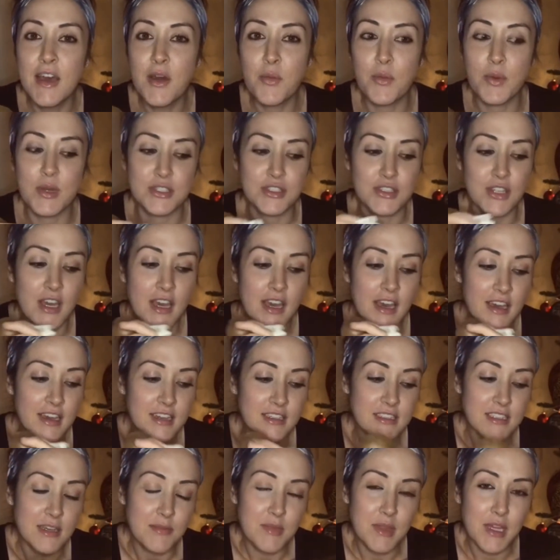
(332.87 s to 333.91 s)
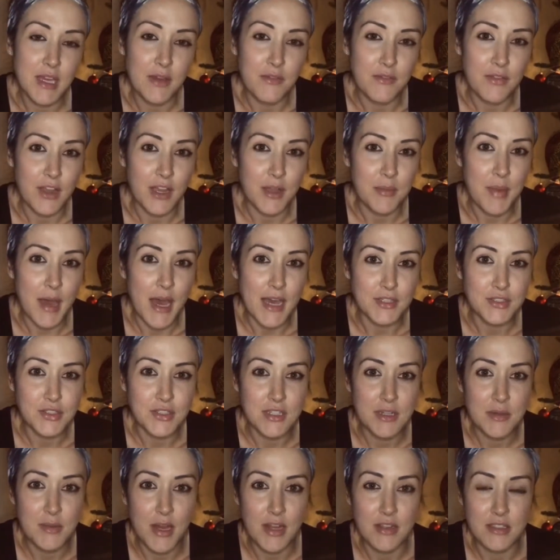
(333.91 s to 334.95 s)
which is something I'm very
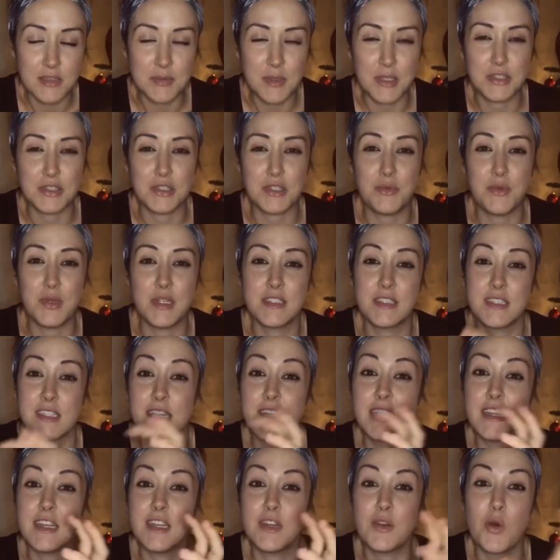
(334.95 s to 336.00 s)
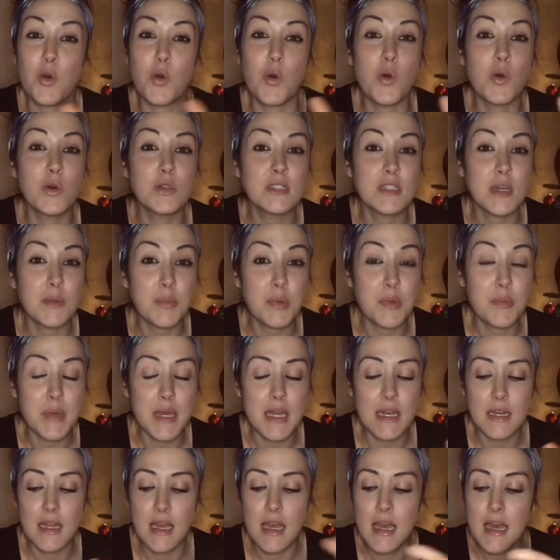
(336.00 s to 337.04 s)
passionate about, especially when it's a clean, whole
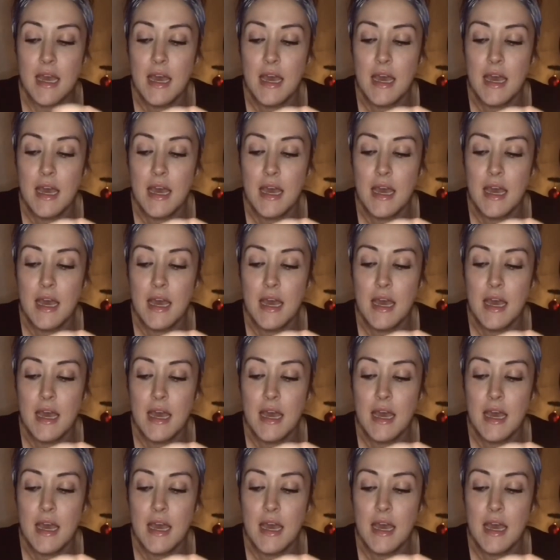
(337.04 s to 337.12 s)
supplement.